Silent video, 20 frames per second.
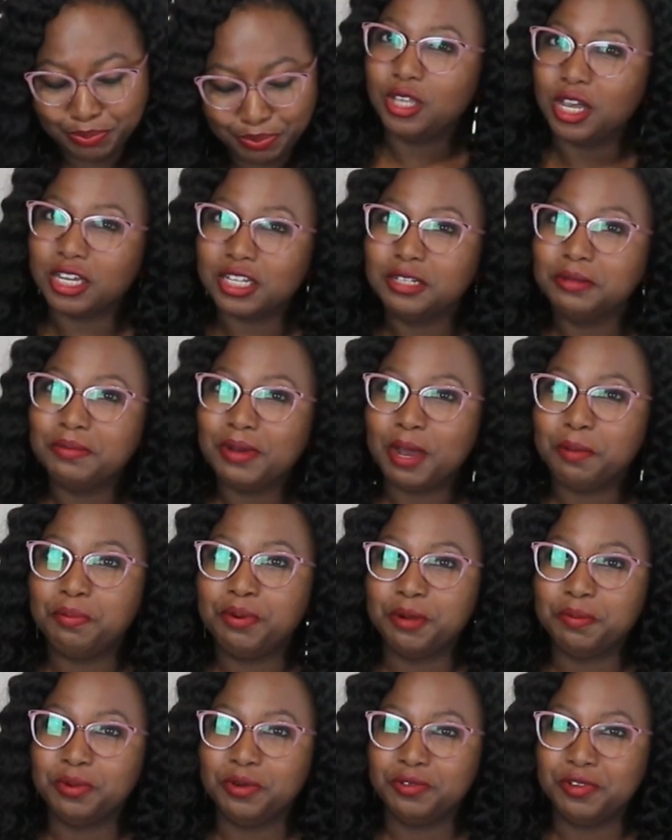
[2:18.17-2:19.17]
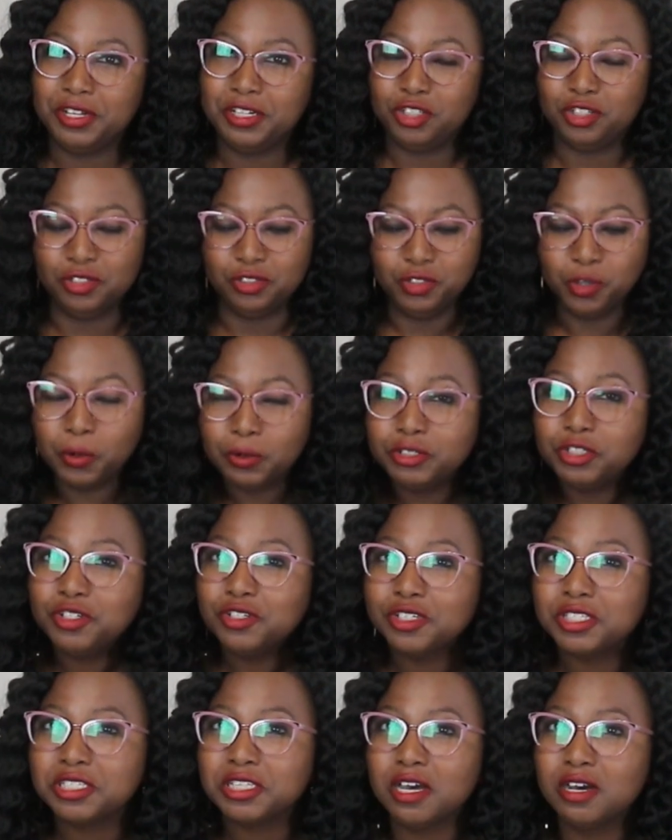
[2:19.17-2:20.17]
Talking about preparation, knowing
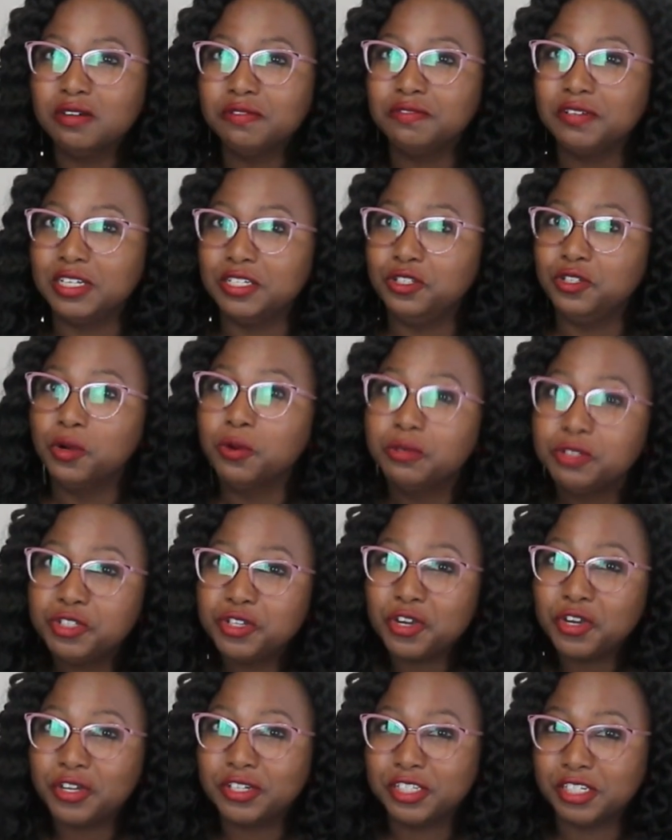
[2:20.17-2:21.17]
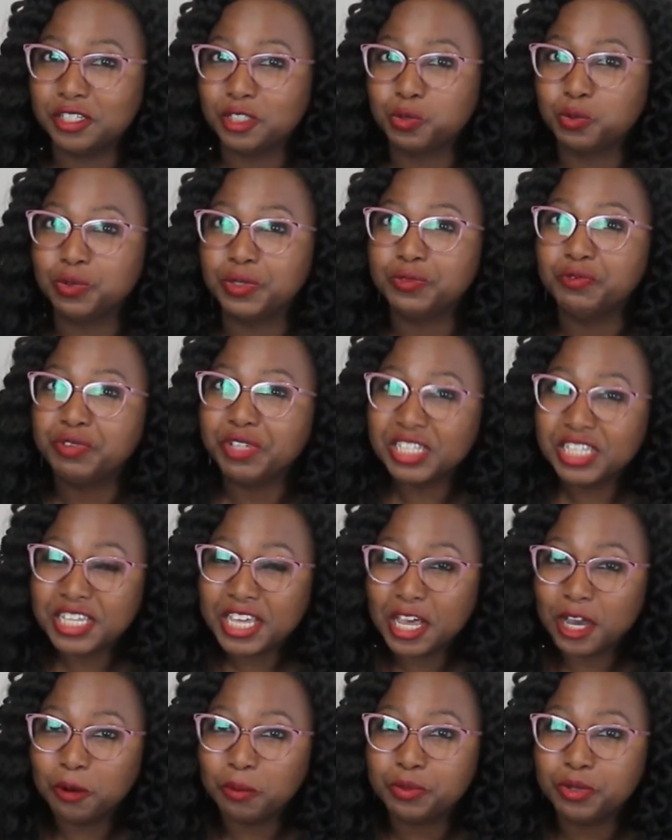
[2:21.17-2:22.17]
yourself and knowing your audience would really
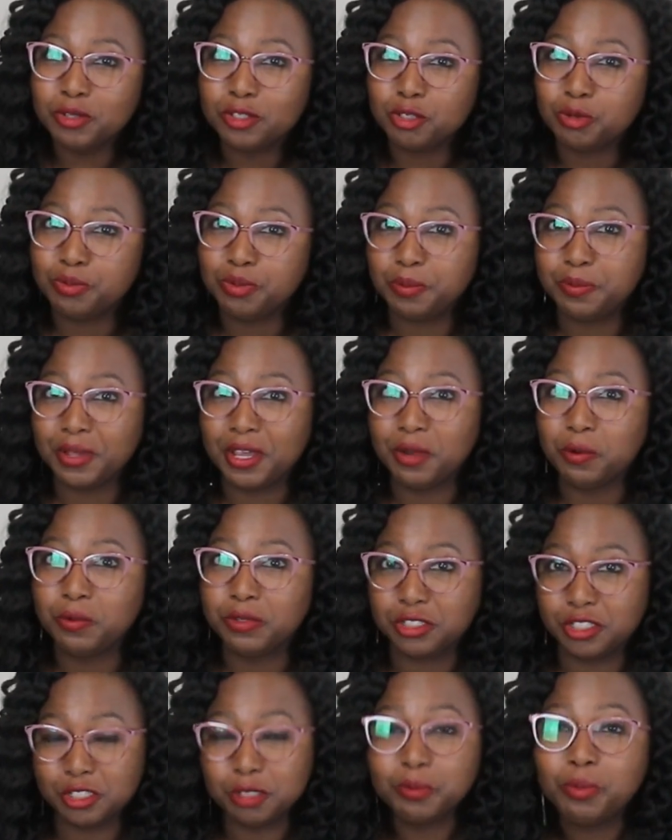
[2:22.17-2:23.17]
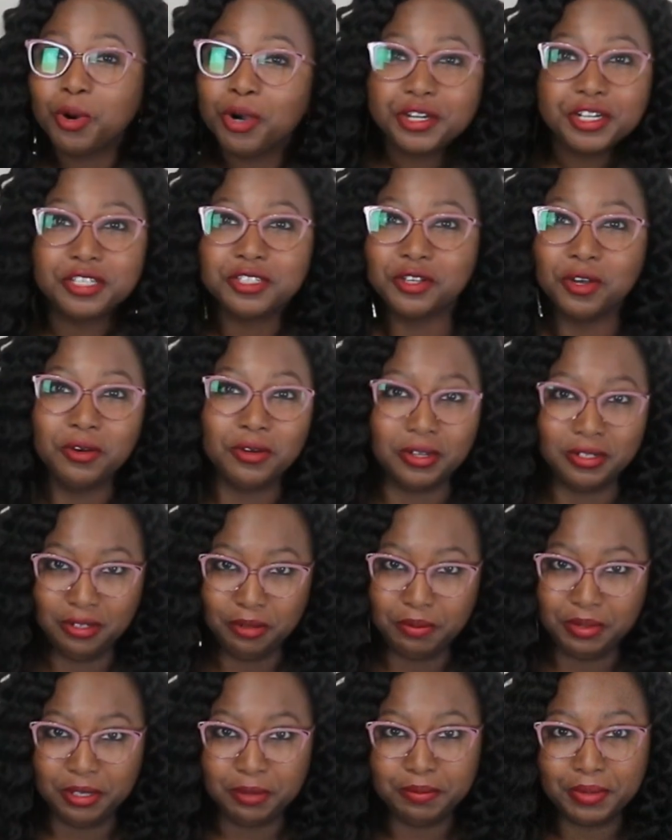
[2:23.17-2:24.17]
help you to prepare what this party is all going
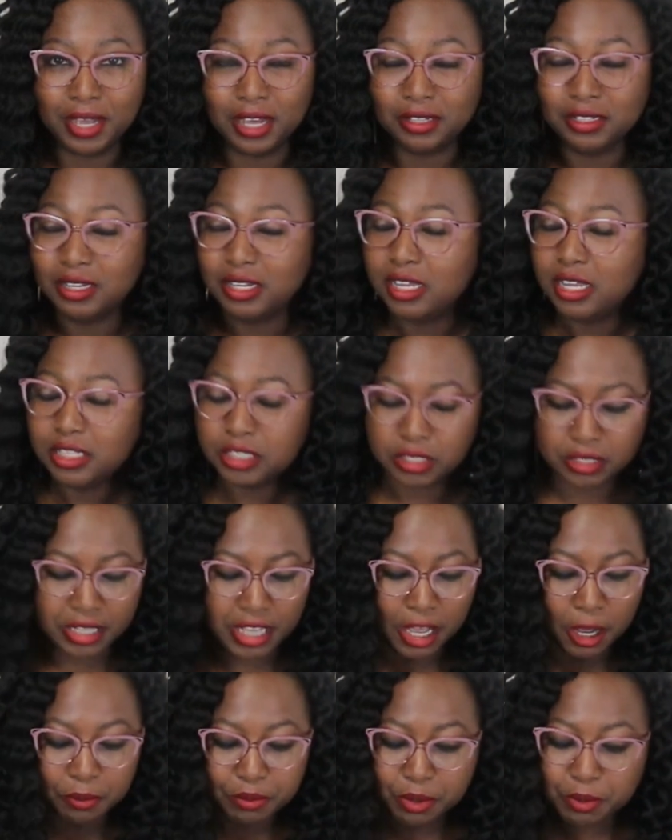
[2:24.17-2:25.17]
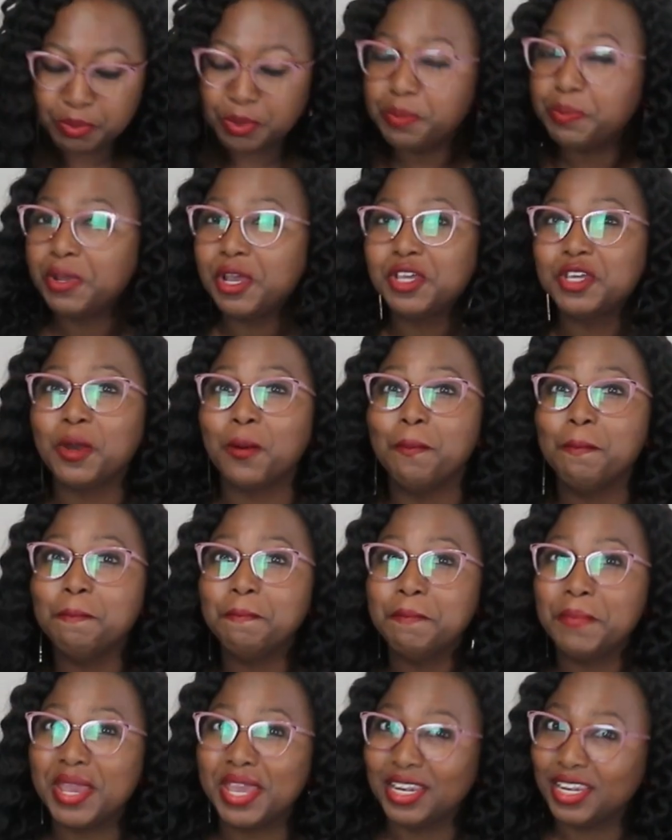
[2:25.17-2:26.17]
to be about. It's going to help you prepare your
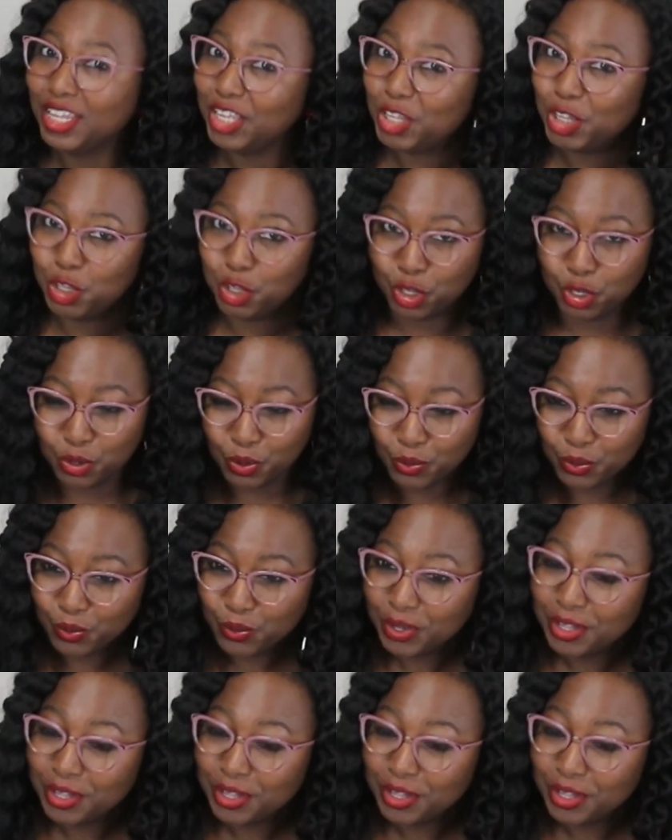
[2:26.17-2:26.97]
menu.